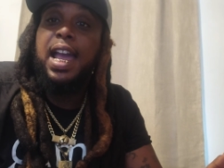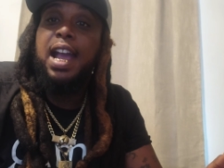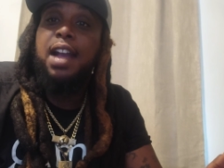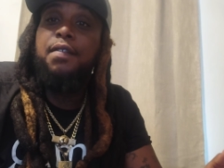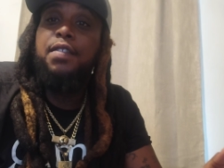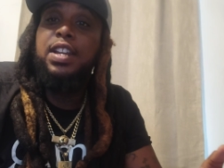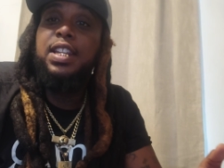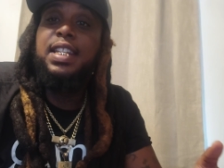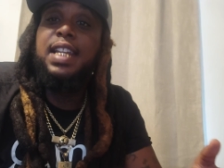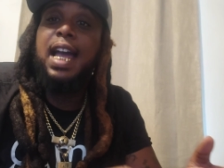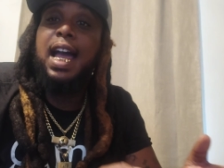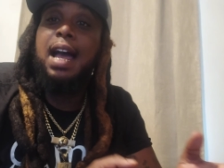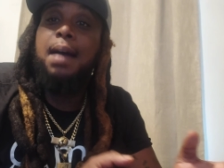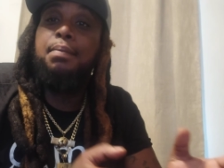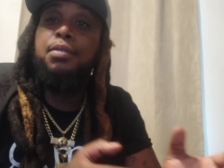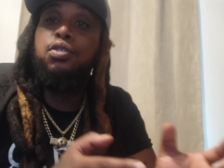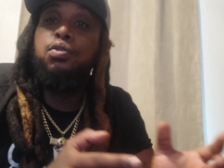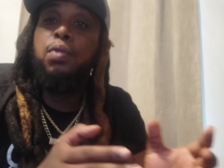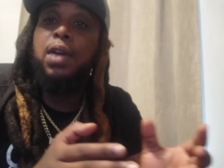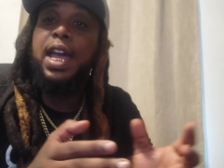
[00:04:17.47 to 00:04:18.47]
every
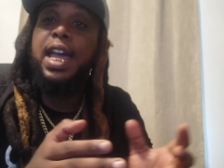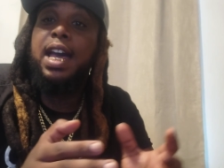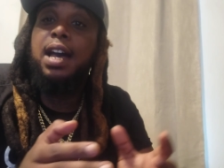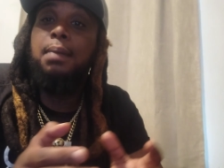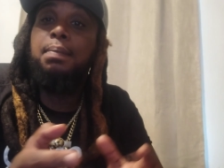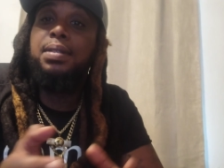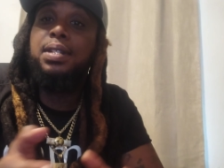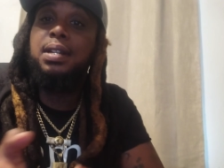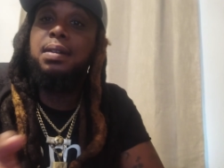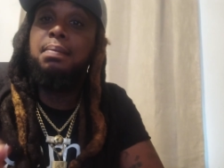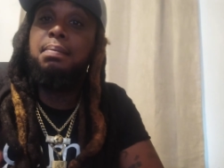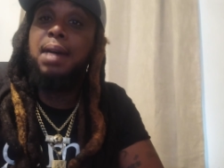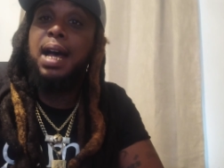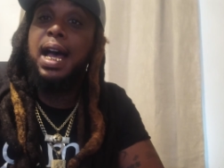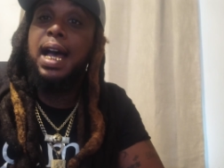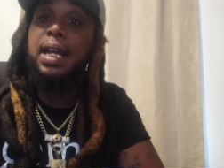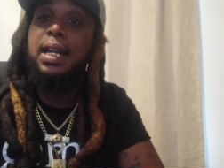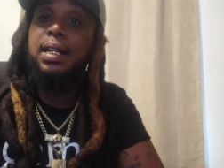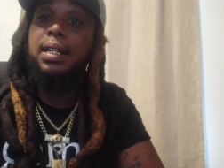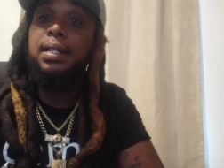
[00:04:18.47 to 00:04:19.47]
time you help
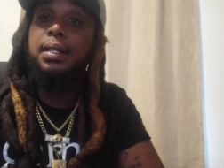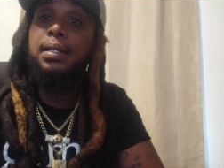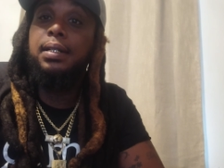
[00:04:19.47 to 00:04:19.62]
somebody,